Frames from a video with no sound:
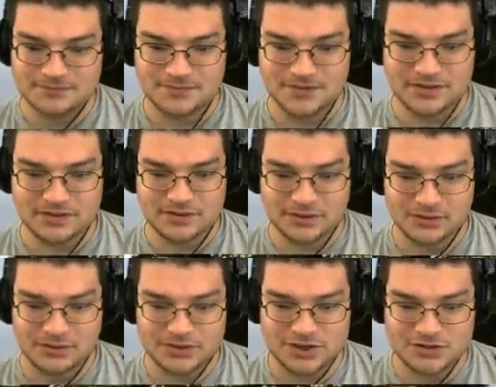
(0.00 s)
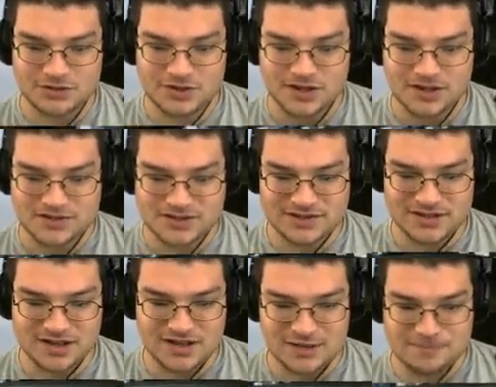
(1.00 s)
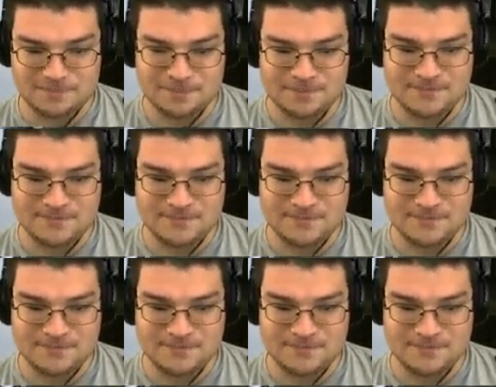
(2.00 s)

this whole showcase of this game,